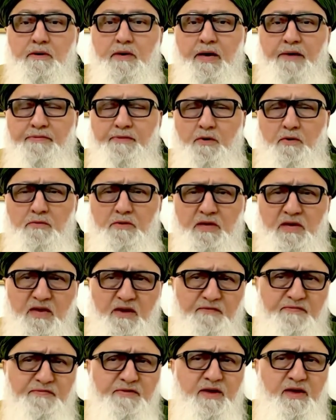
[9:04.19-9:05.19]
and the only
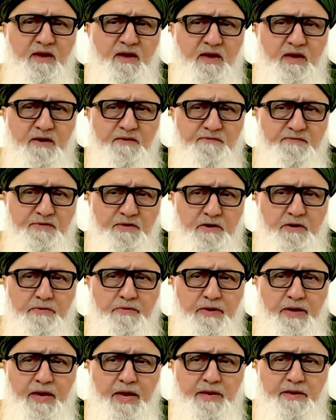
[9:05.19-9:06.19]
gift I can give the
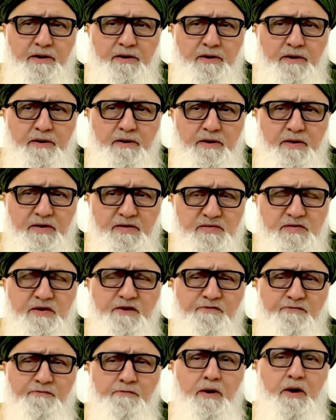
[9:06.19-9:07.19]
Creator is
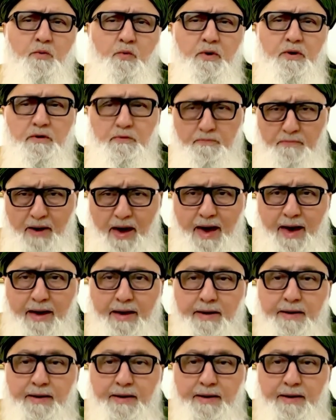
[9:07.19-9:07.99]
give my will back.